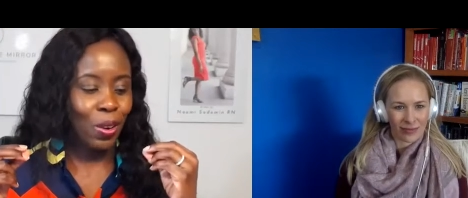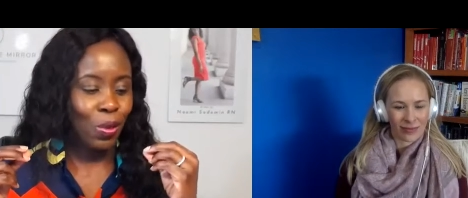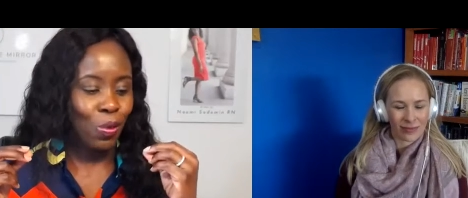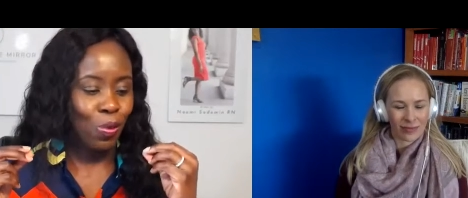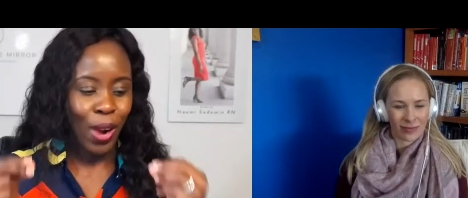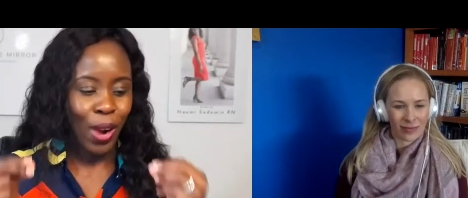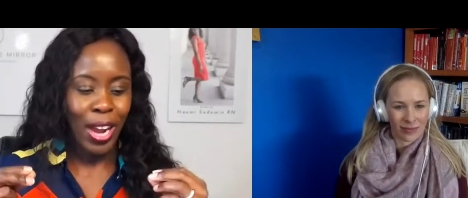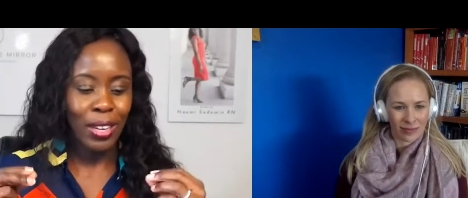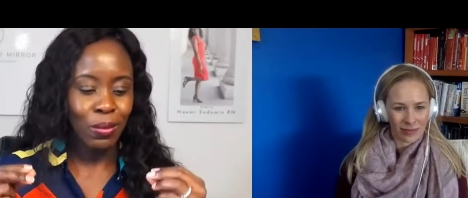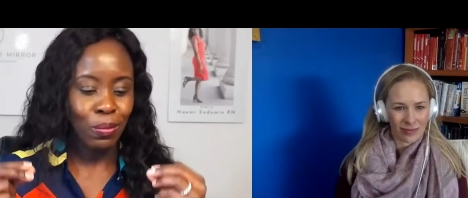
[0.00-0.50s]

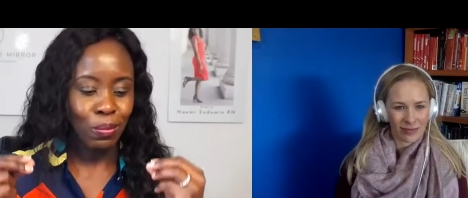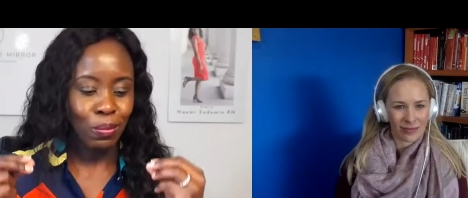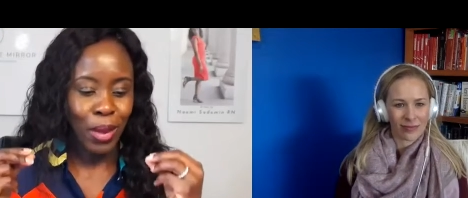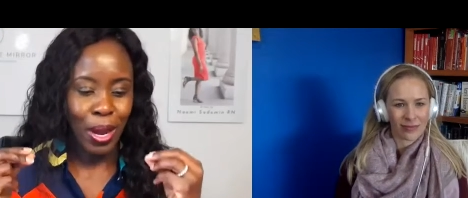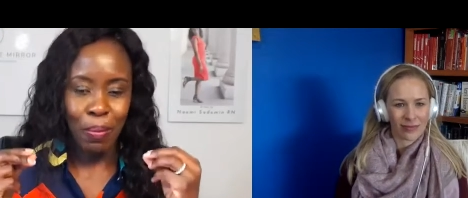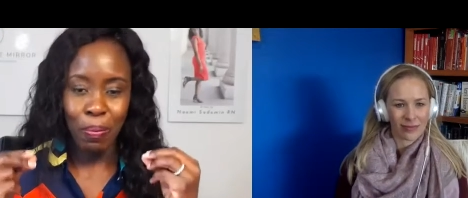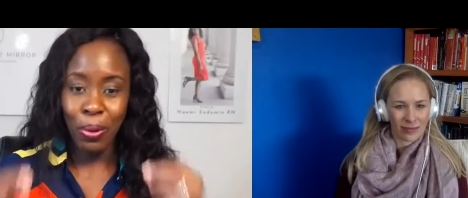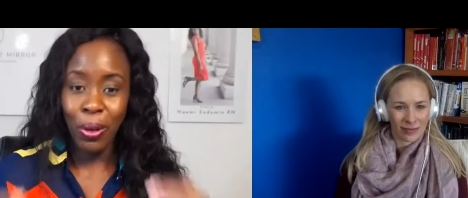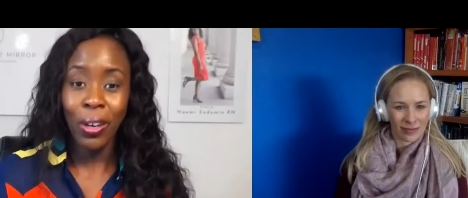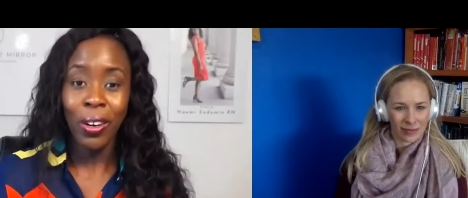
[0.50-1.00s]
Speaker 1: write my
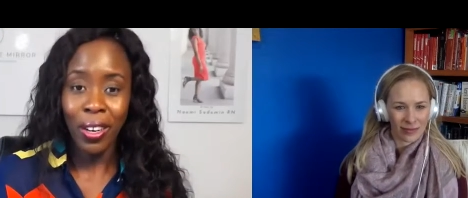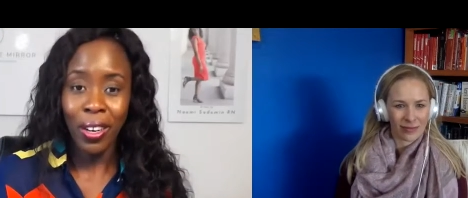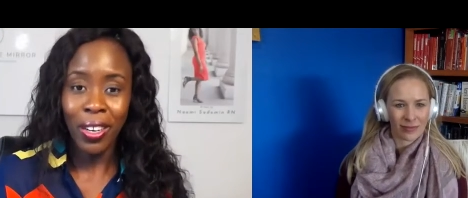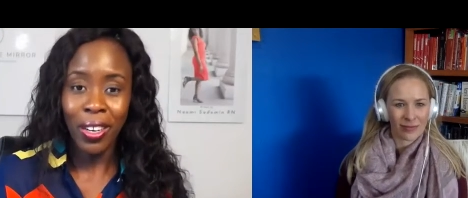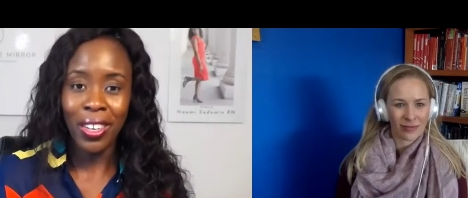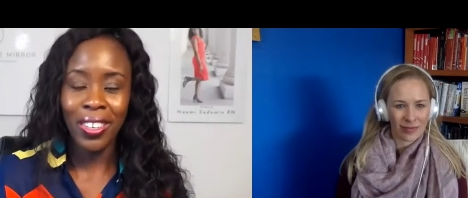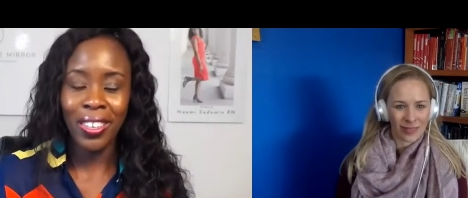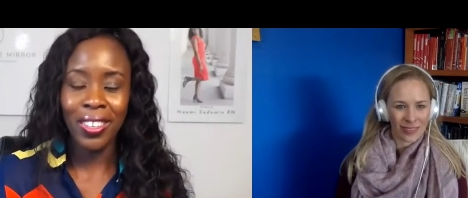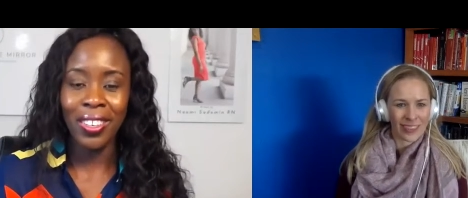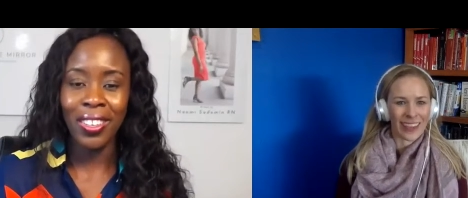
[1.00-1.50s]
book
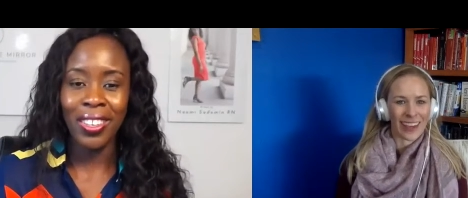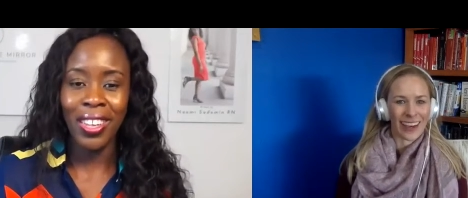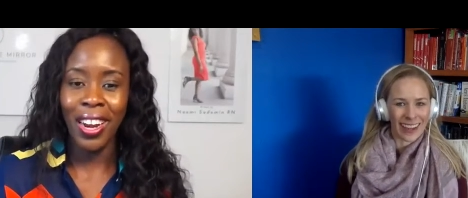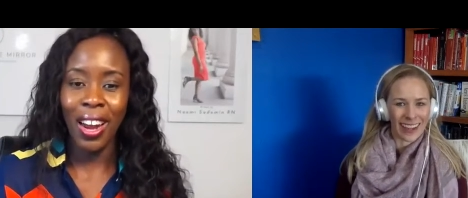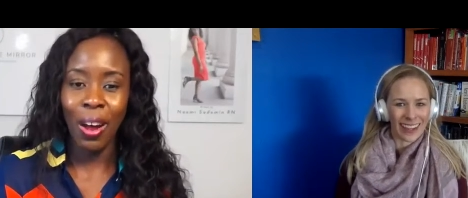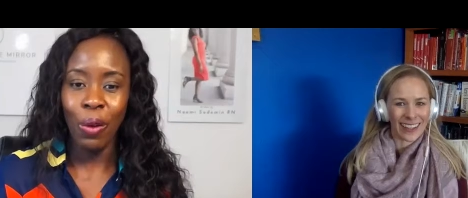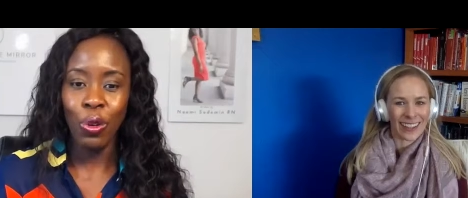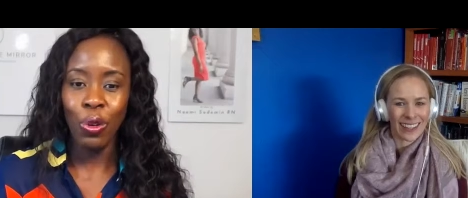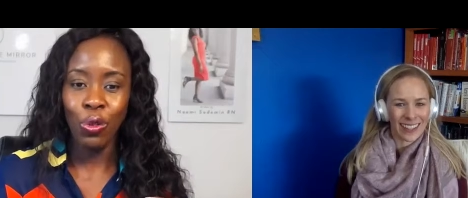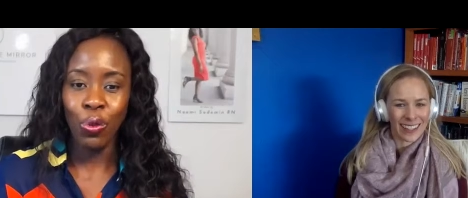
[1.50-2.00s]
that
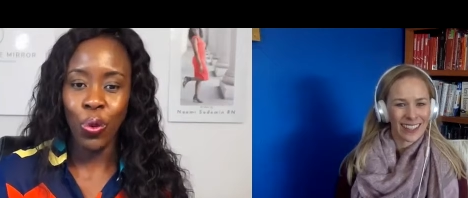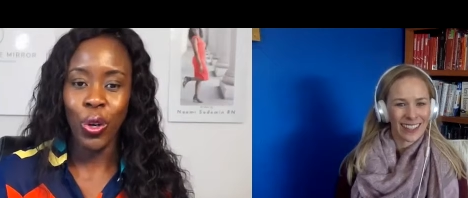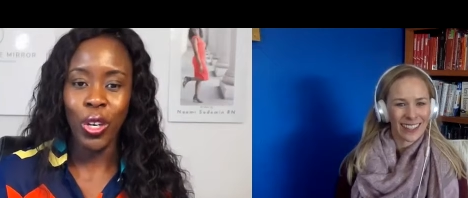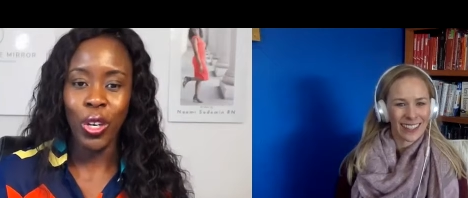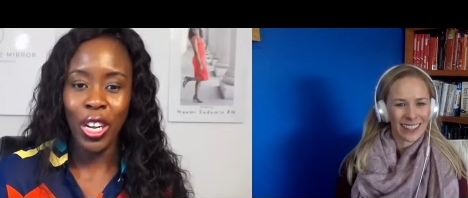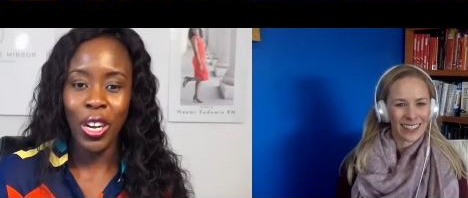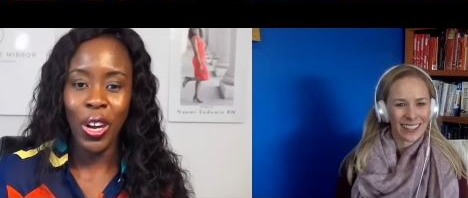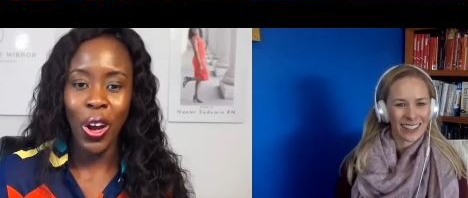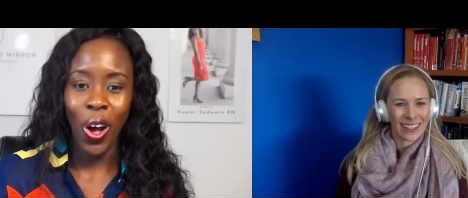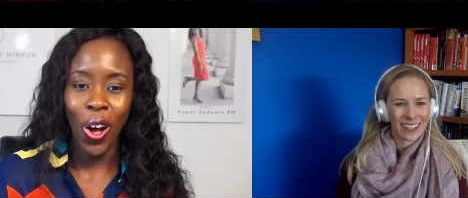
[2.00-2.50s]
I was
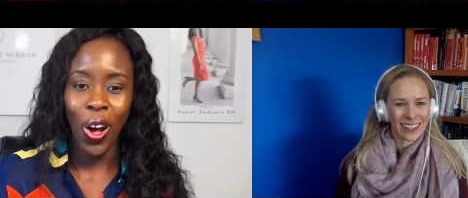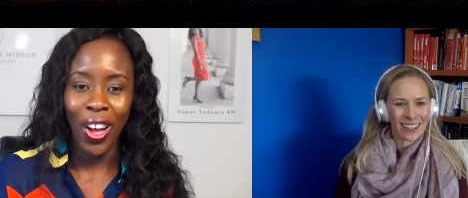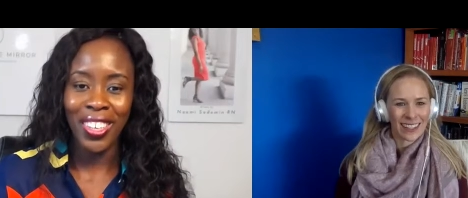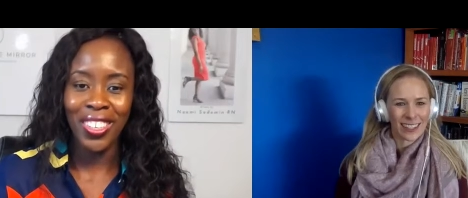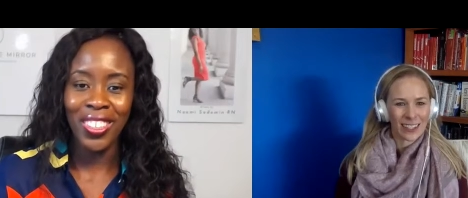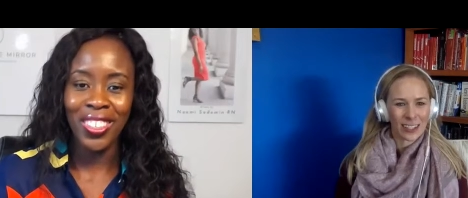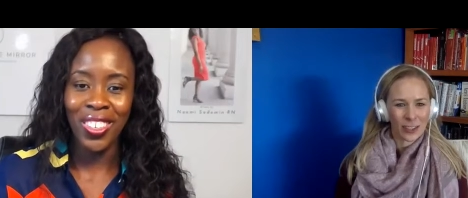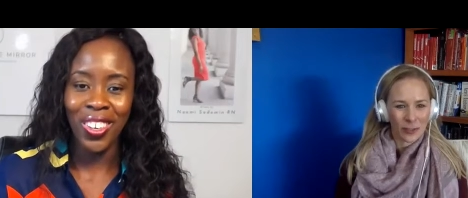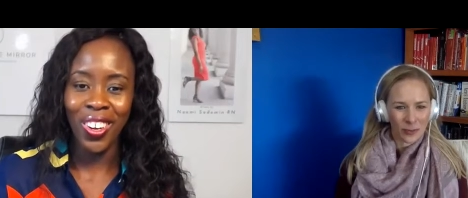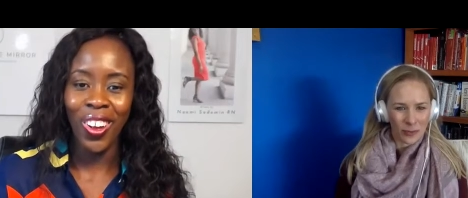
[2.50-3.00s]
working on,
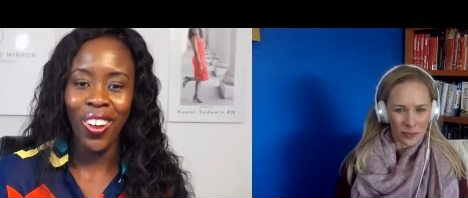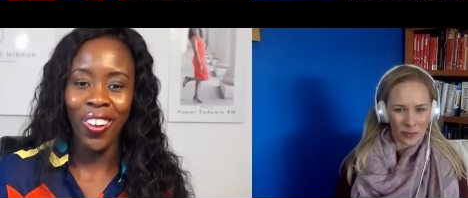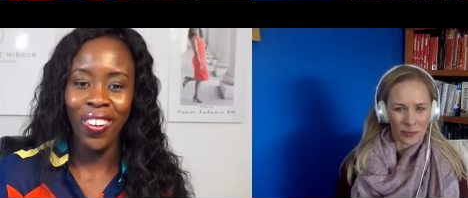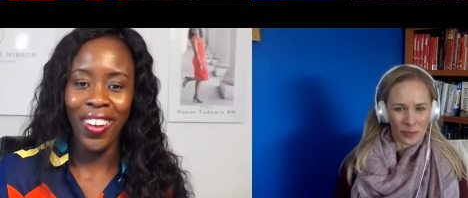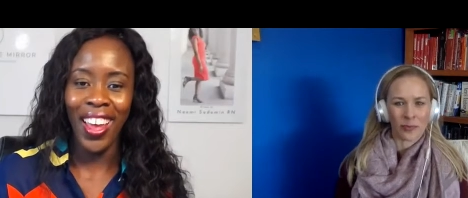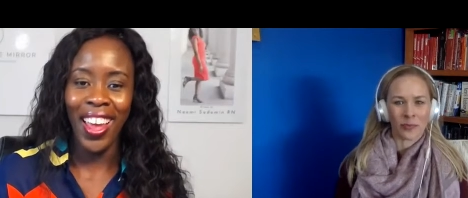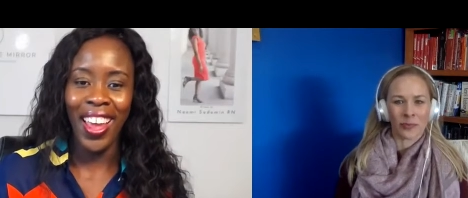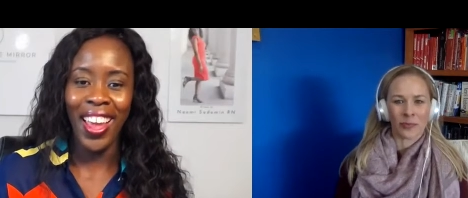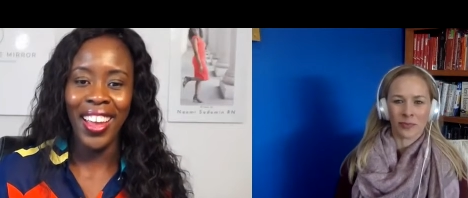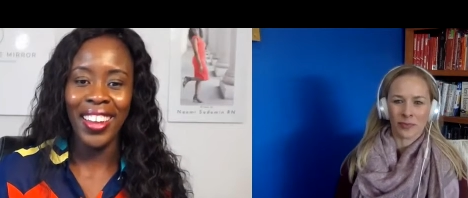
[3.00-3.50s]
you know?
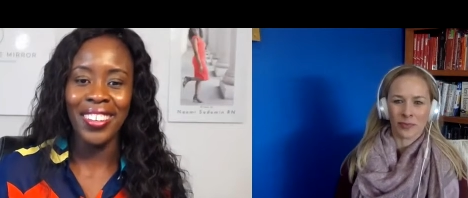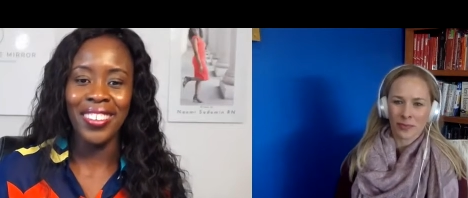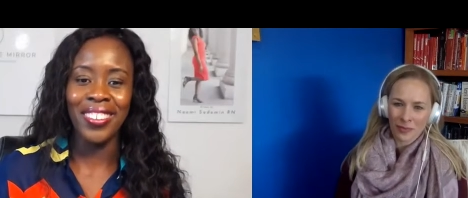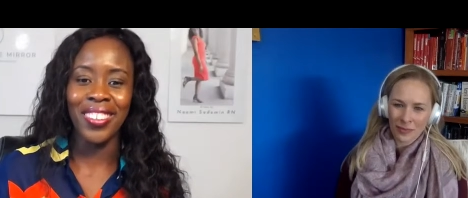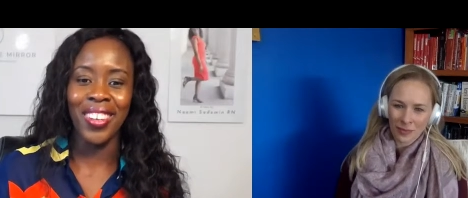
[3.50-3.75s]
And